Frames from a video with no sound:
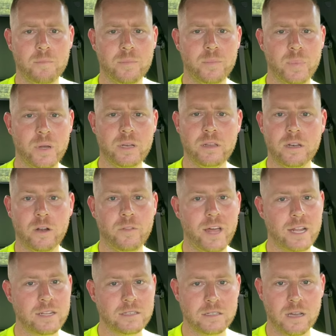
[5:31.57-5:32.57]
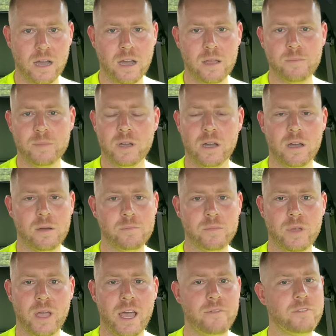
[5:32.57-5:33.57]
But you know, that's time.
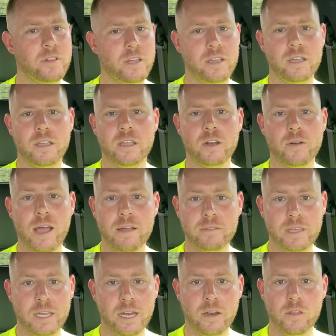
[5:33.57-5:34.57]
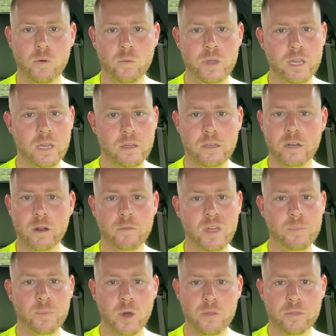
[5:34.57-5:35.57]
After they, you know, at the end of the week, you know,
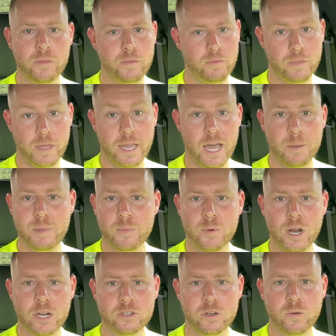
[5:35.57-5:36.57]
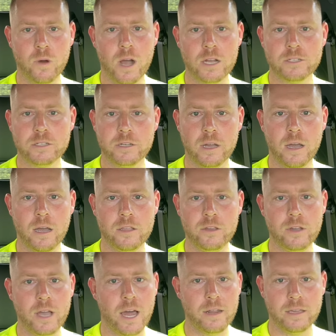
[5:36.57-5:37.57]
they gotta be pressure washed. You
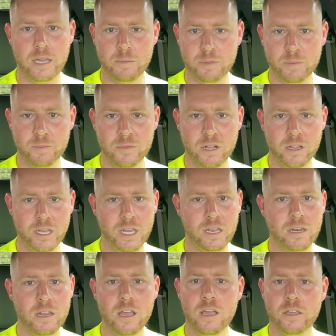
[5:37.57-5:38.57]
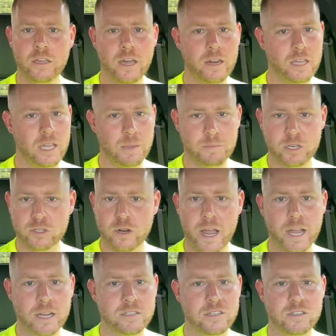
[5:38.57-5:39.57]
gotta keep them clean. You gotta keep the
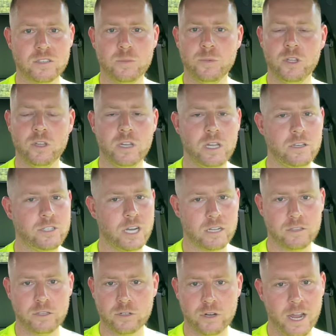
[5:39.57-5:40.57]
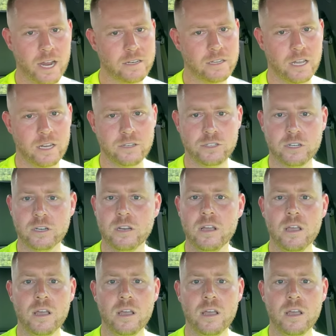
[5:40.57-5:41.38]
track system clean, check the track tension.